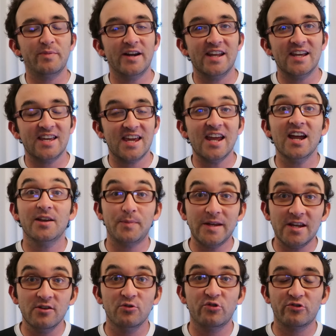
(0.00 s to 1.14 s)
but it can't be
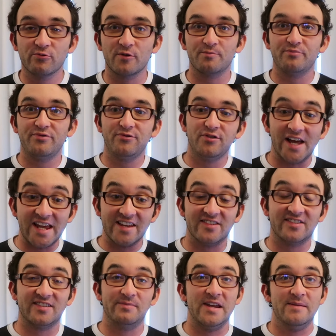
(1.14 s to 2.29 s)
used to
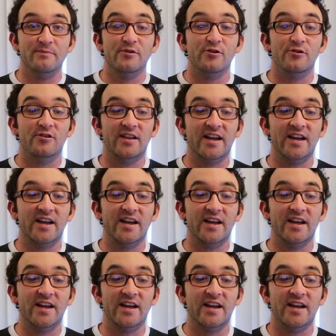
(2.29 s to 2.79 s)
replace people.